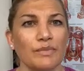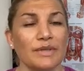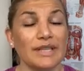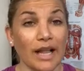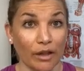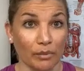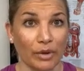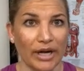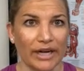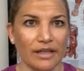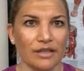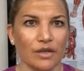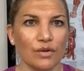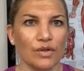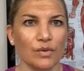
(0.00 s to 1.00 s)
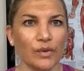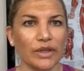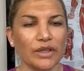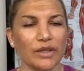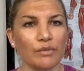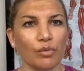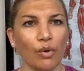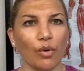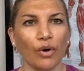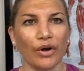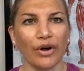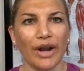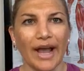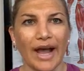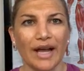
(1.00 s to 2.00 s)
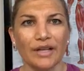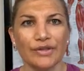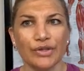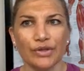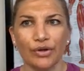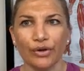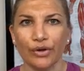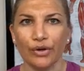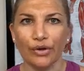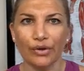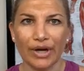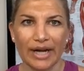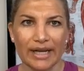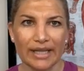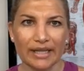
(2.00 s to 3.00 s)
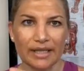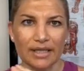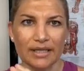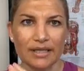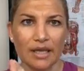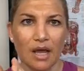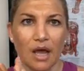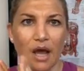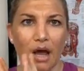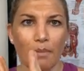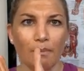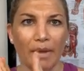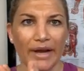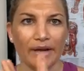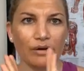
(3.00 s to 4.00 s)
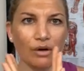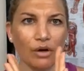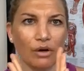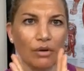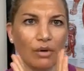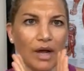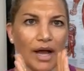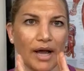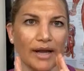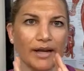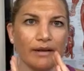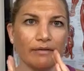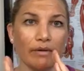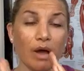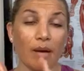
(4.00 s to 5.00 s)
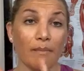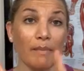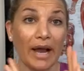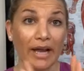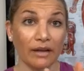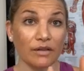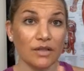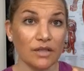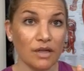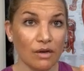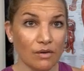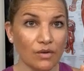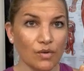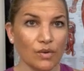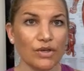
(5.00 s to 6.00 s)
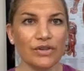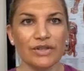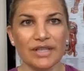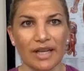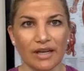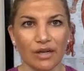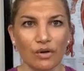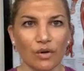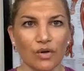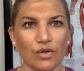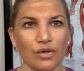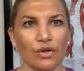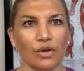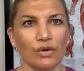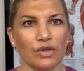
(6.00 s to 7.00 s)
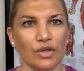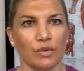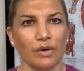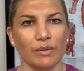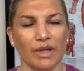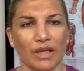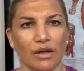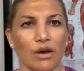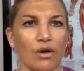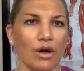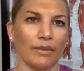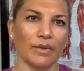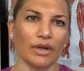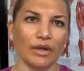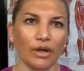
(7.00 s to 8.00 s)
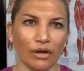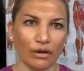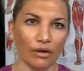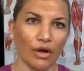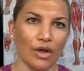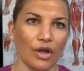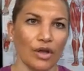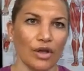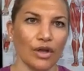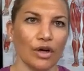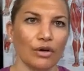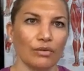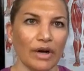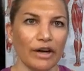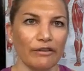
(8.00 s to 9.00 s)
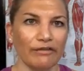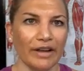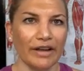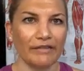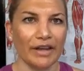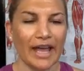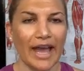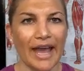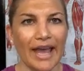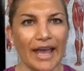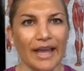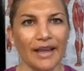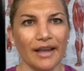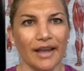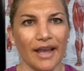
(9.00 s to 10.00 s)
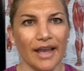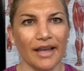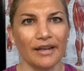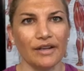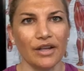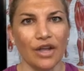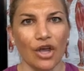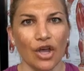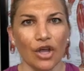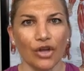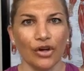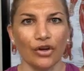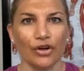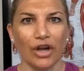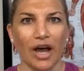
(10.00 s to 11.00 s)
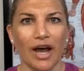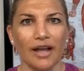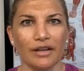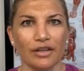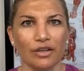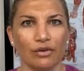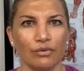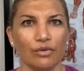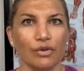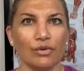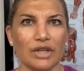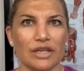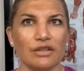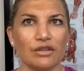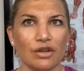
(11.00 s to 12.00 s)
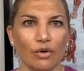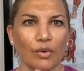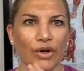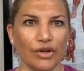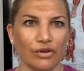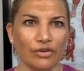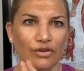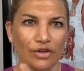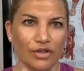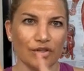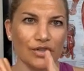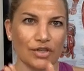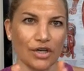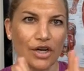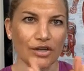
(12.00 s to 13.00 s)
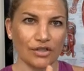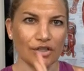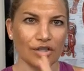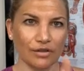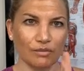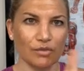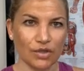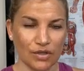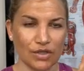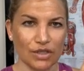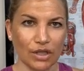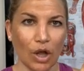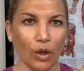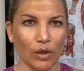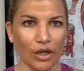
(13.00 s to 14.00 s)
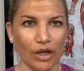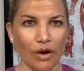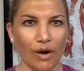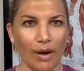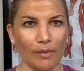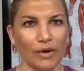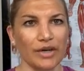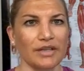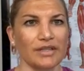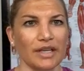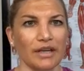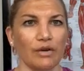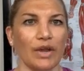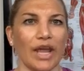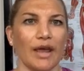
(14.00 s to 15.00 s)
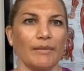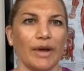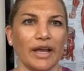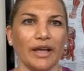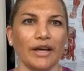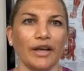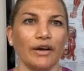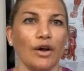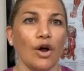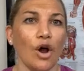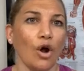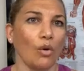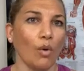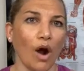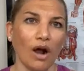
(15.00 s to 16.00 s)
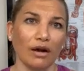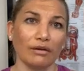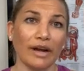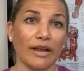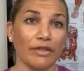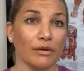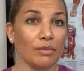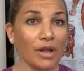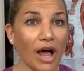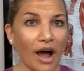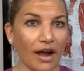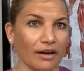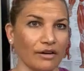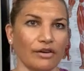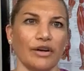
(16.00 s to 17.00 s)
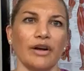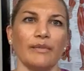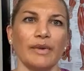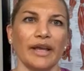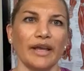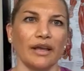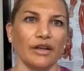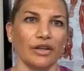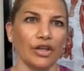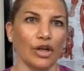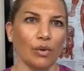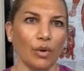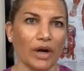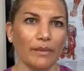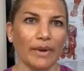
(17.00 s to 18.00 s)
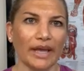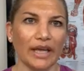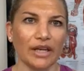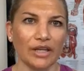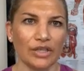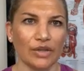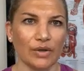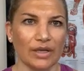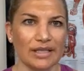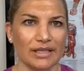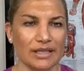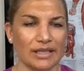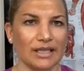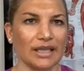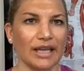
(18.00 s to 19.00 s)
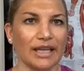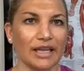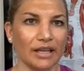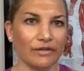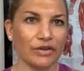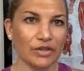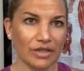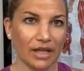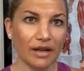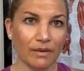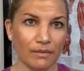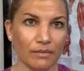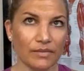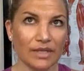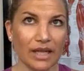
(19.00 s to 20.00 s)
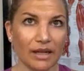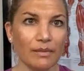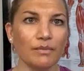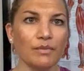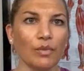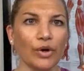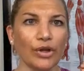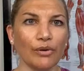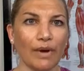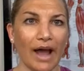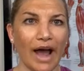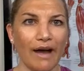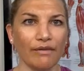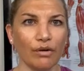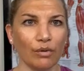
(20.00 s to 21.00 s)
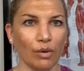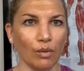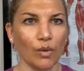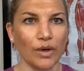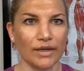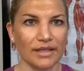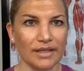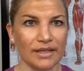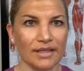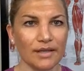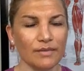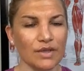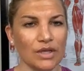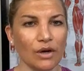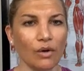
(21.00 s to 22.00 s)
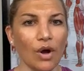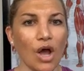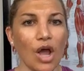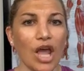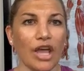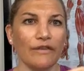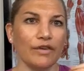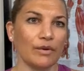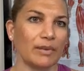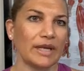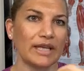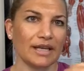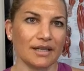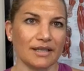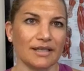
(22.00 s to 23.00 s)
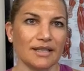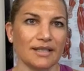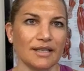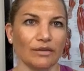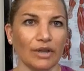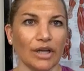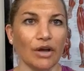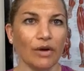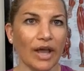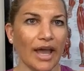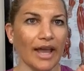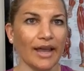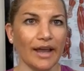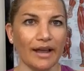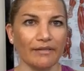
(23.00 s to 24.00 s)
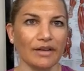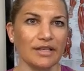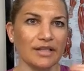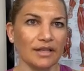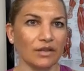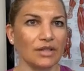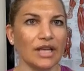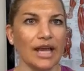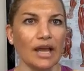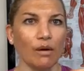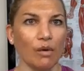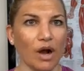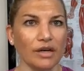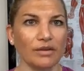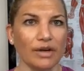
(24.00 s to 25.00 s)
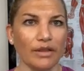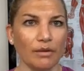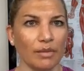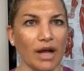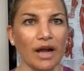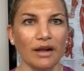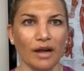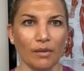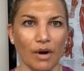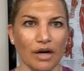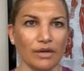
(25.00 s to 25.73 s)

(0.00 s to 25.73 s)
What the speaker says: celebrate it. So it's really important as you're creating these micro kind of milestones when you're setting goals. You don't just want to be like, oh, I'm going to go, run a 5K, and you're not, you need to know where you're going to start to just slowly go up, where it's like, okay, am I going to walk around the block, or am I going to, what am I going to do consistently? And give your setup where you have a reward system. So if you're being consistent, like, okay, every single day I walked around the block,